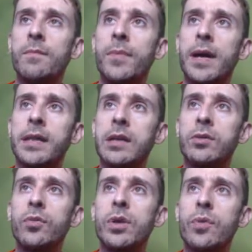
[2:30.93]
but I
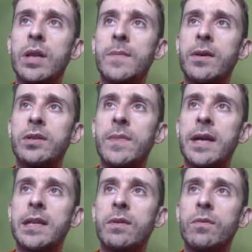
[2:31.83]
took with the queen because my
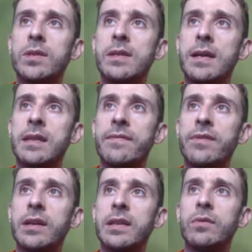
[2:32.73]
idea was that
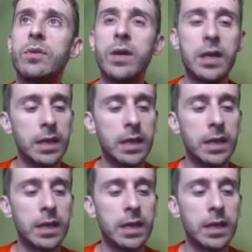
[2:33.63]
after I take with the queen,